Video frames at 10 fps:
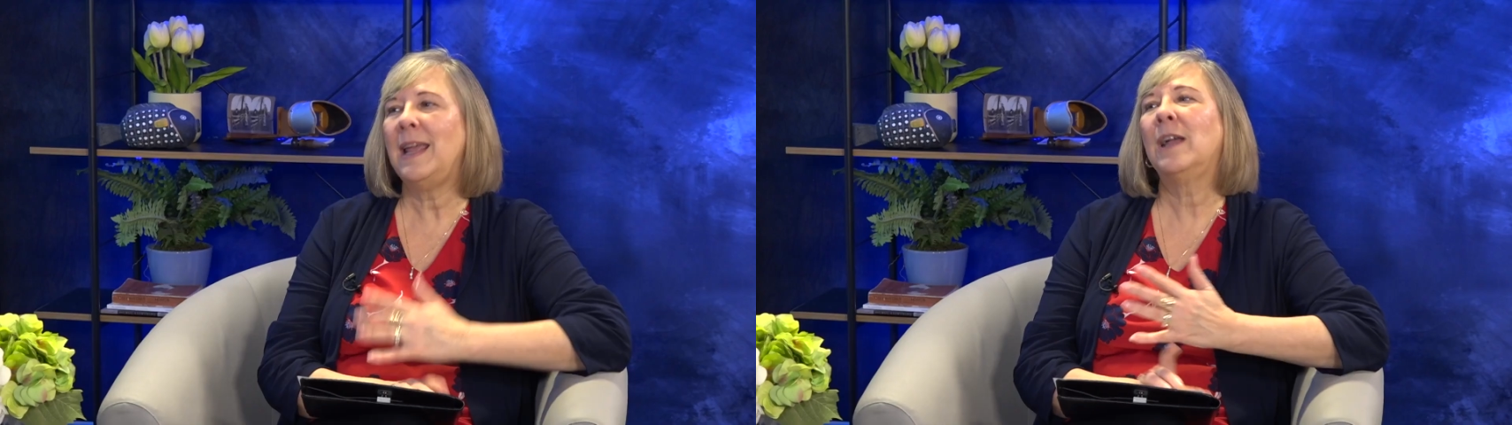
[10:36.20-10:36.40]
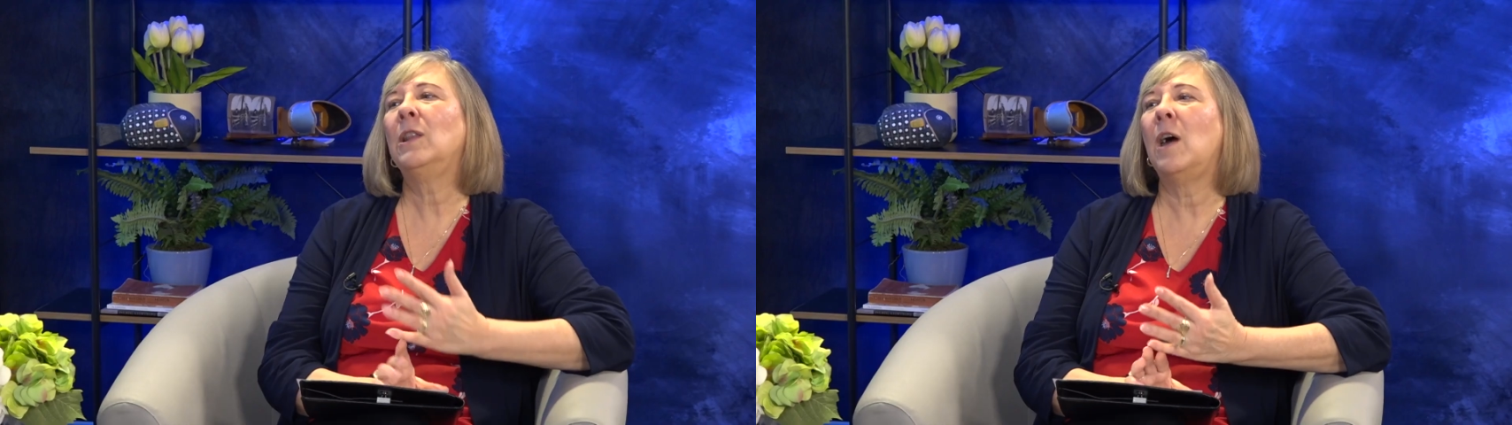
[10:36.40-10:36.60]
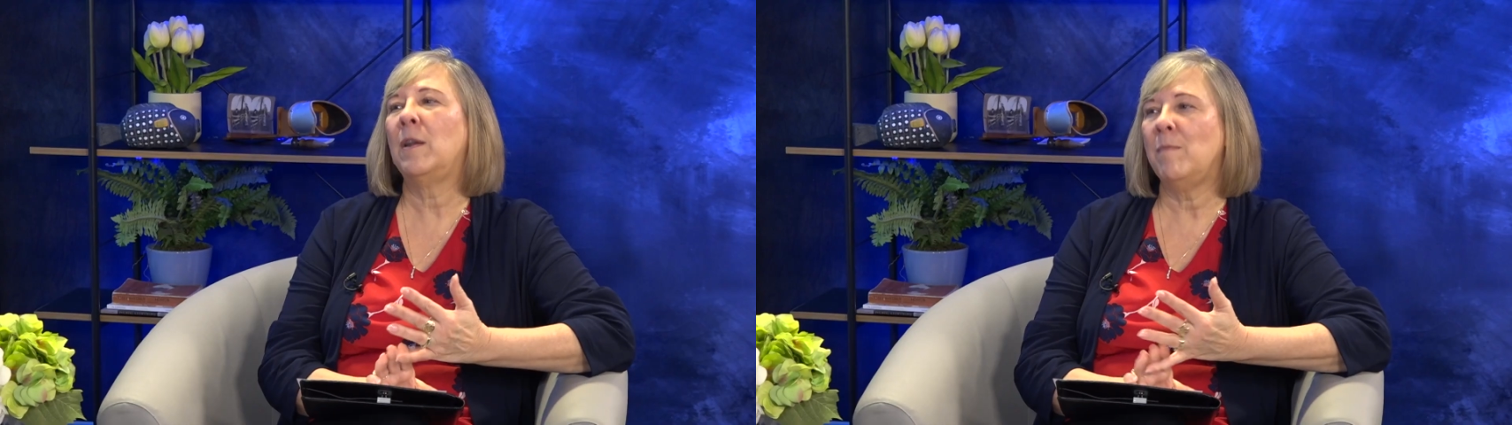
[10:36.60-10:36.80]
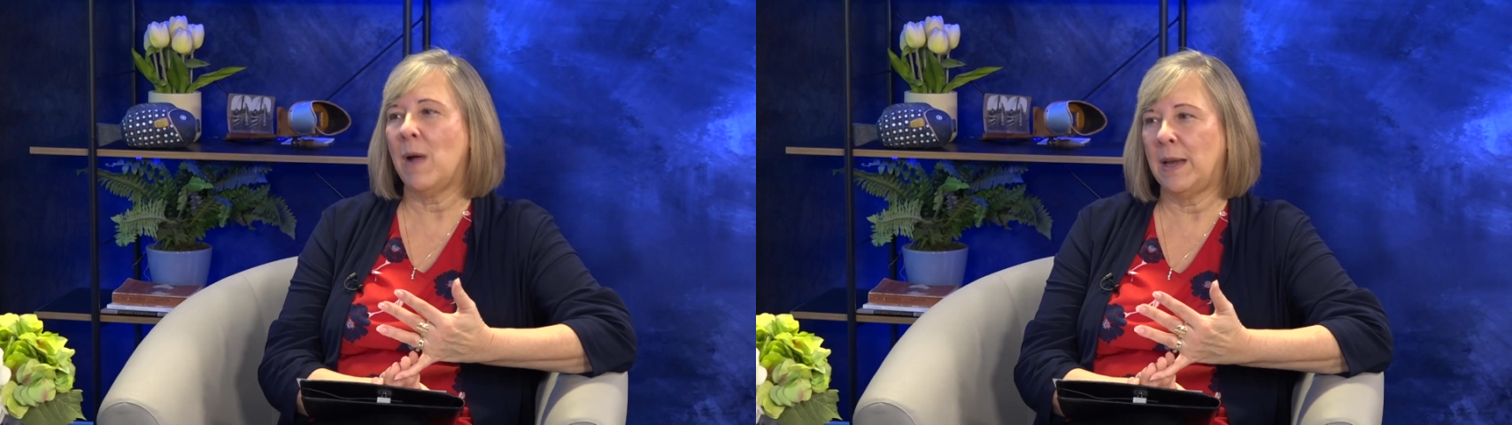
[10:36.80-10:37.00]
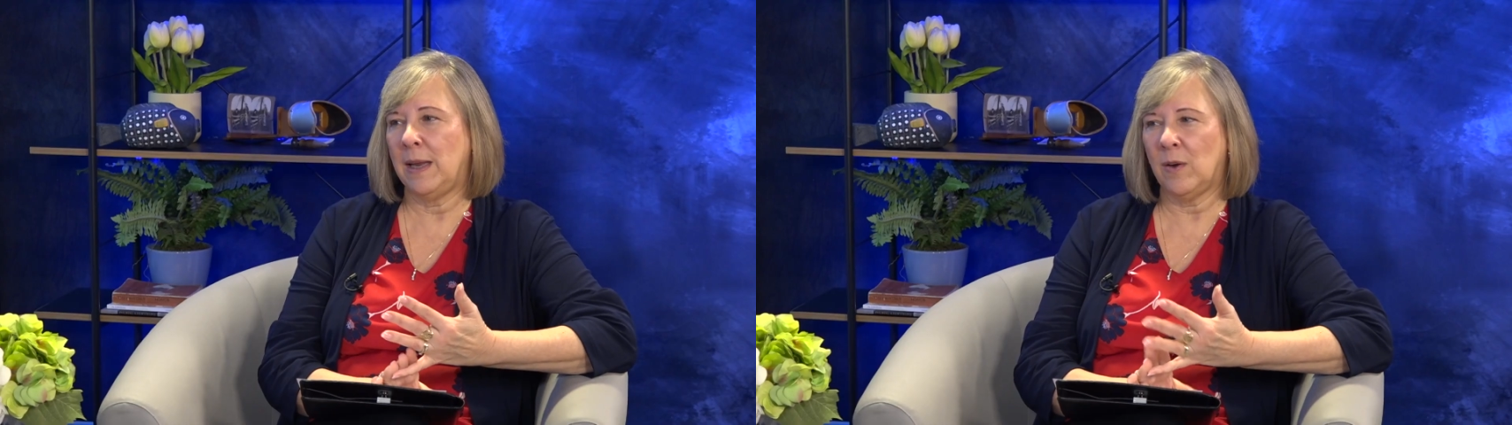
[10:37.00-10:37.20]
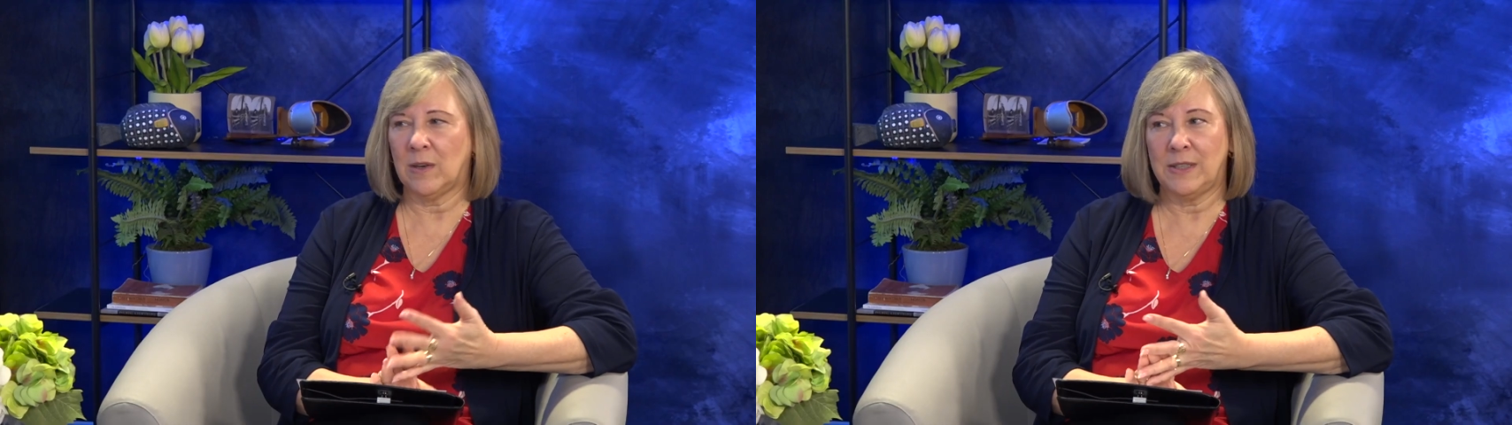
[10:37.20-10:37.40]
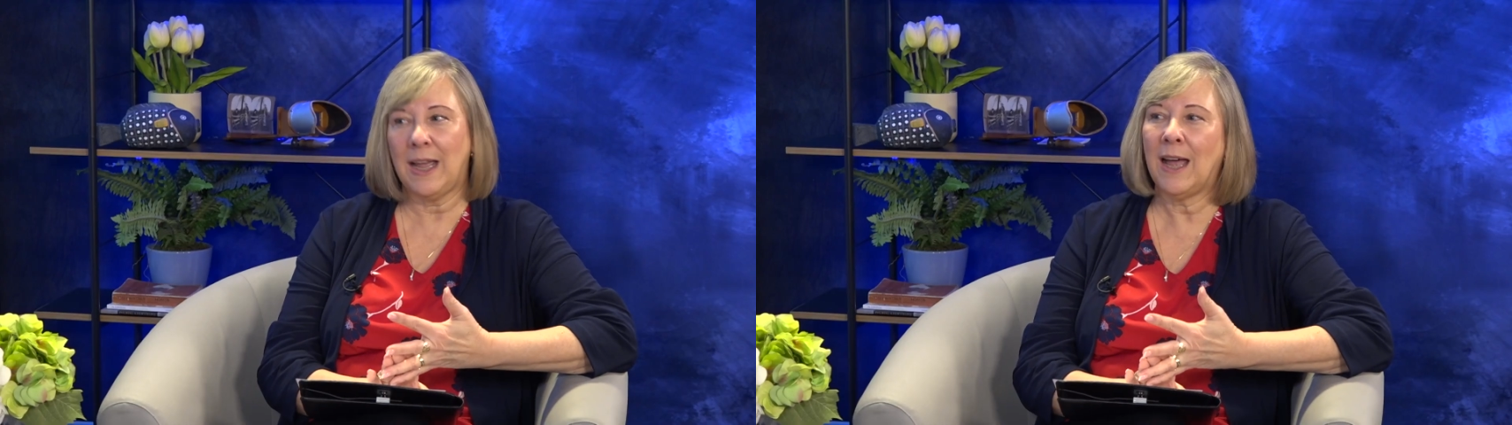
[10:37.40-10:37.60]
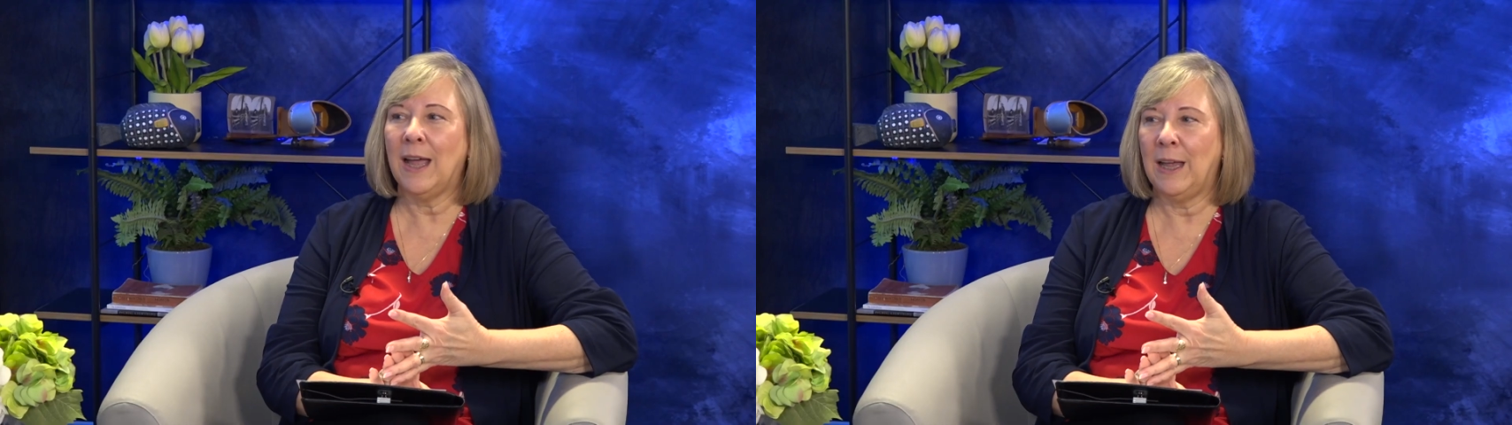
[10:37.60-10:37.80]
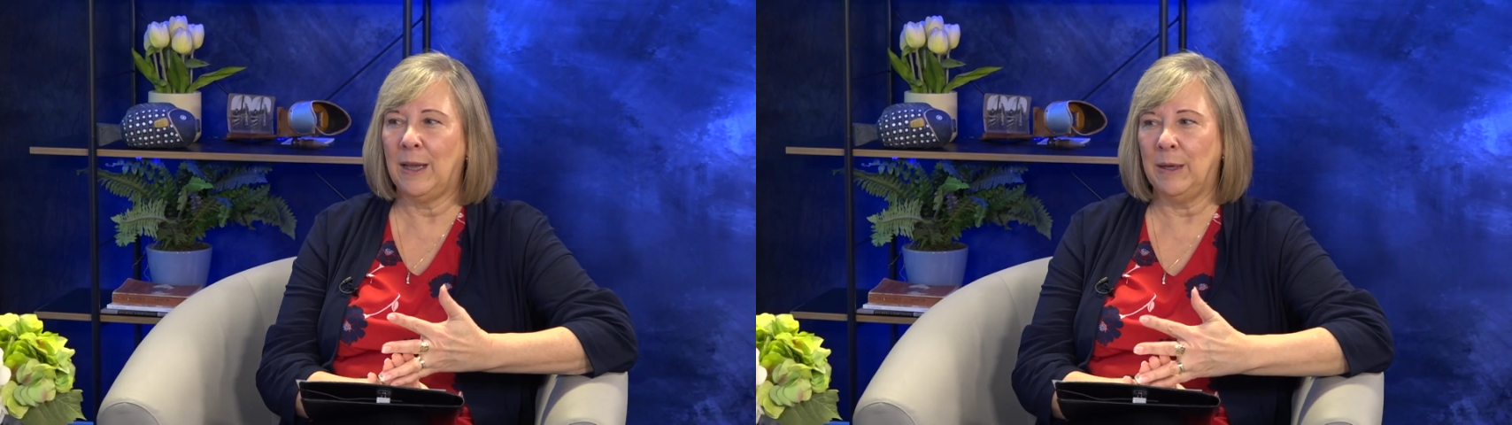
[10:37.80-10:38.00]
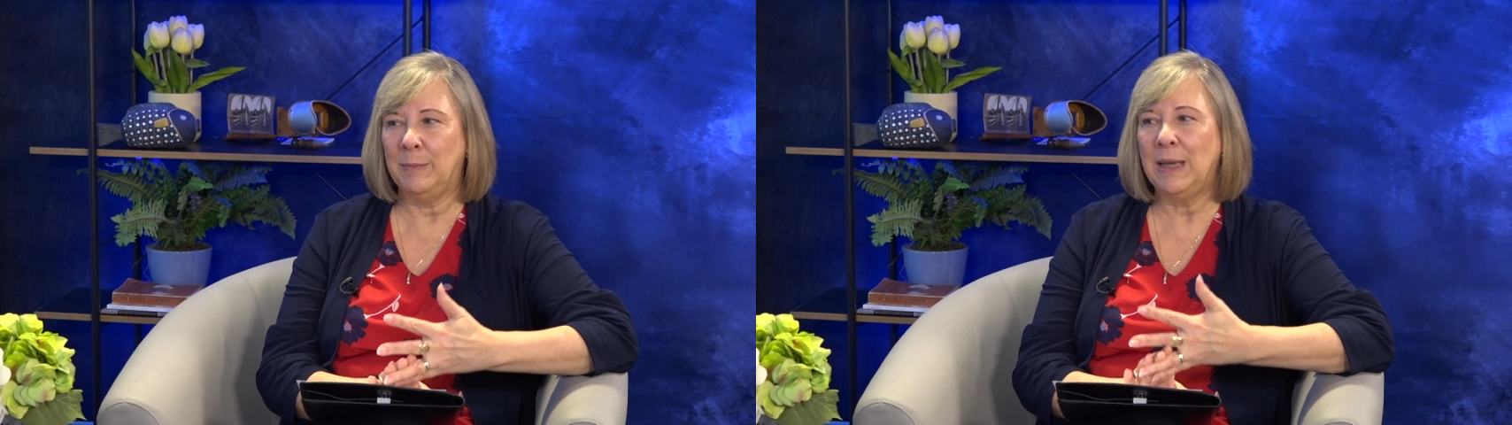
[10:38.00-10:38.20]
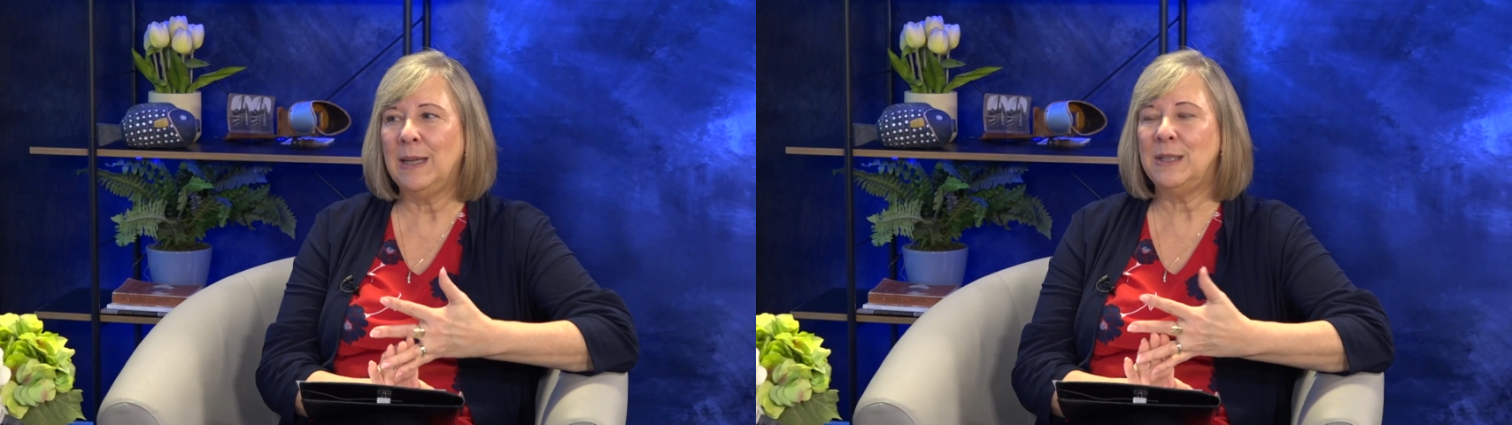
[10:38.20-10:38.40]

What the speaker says: take a lot of money or time